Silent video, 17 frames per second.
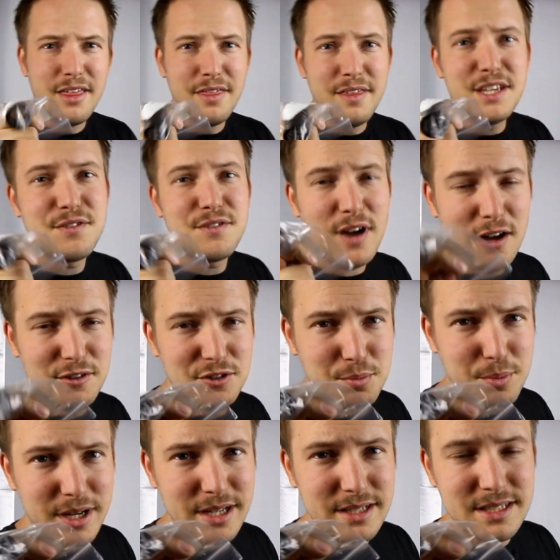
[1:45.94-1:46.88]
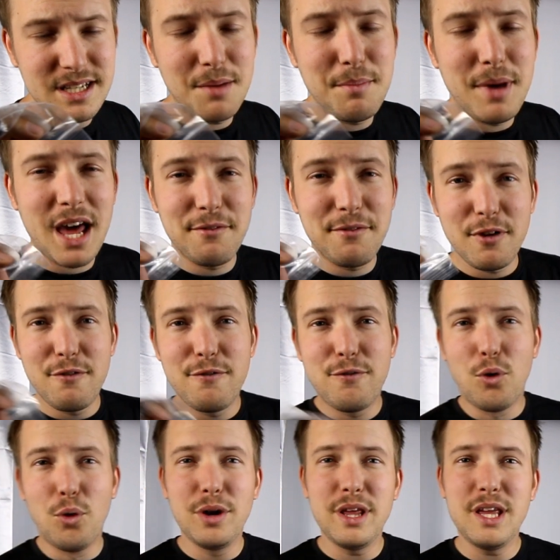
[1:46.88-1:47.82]
These valve springs come out of a
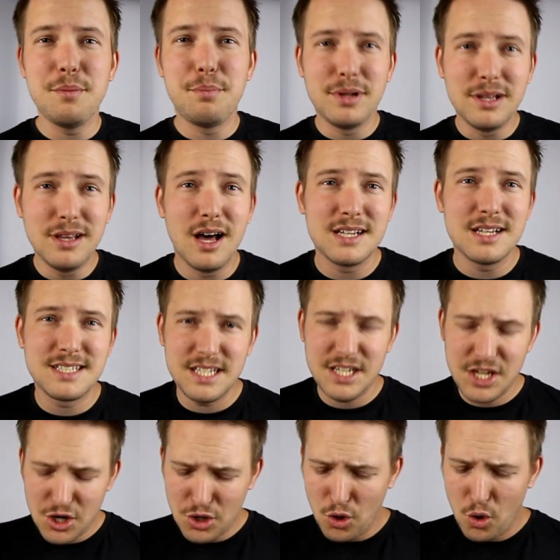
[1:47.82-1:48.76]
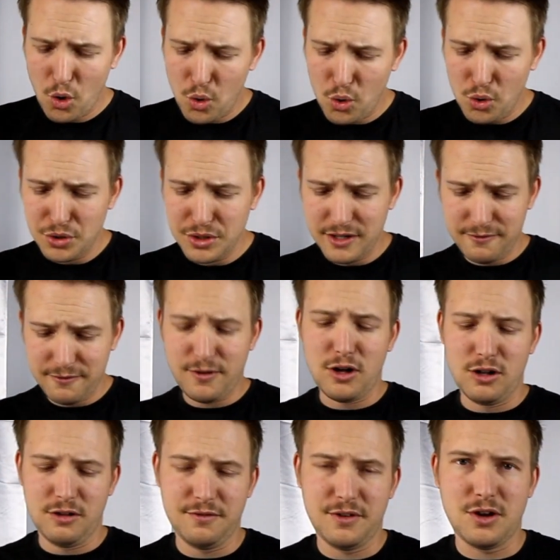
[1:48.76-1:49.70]
40-plus-year-old
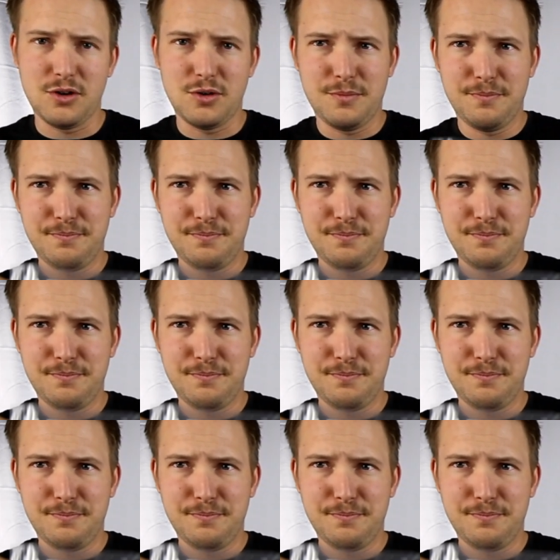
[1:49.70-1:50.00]
Volvo.